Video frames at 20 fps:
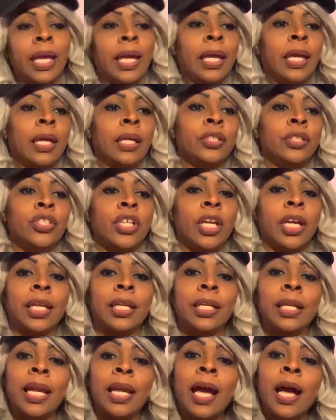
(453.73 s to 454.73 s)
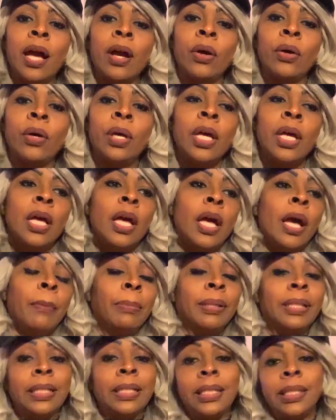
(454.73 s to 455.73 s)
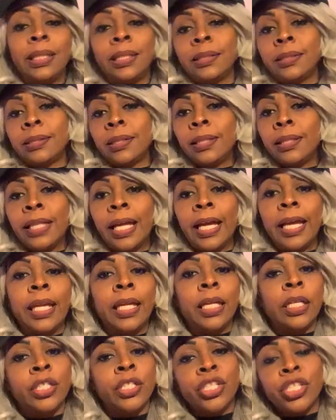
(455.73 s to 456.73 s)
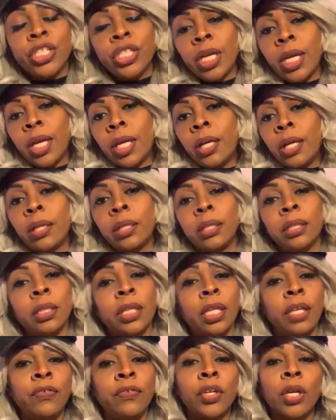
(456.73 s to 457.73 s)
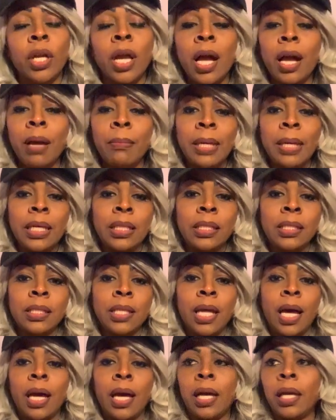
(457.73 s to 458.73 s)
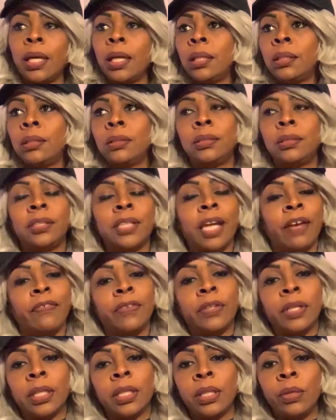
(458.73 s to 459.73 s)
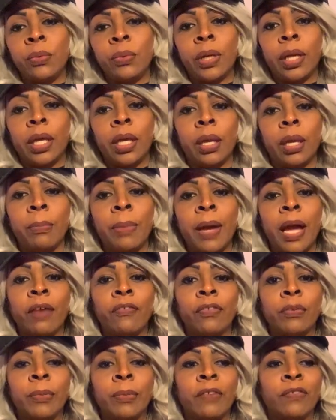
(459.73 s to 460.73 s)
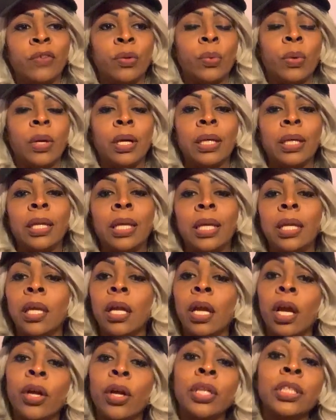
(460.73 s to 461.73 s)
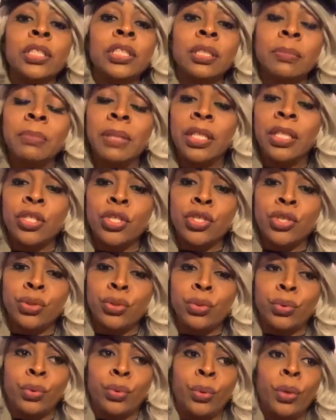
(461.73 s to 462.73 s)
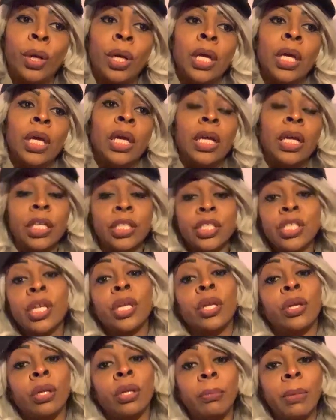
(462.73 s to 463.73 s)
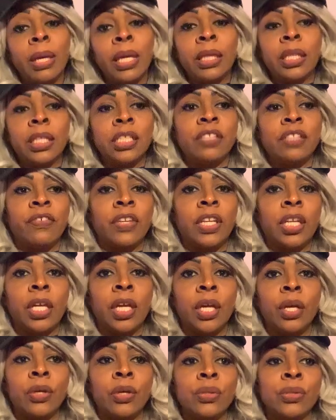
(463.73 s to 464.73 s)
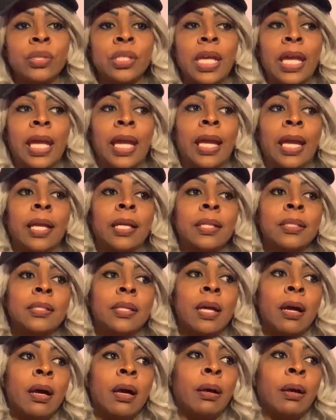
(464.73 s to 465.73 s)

and checking it out. Please like, share, leave your comments. I definitely want to hear back from everyone. It encourages me to continue to make these videos, and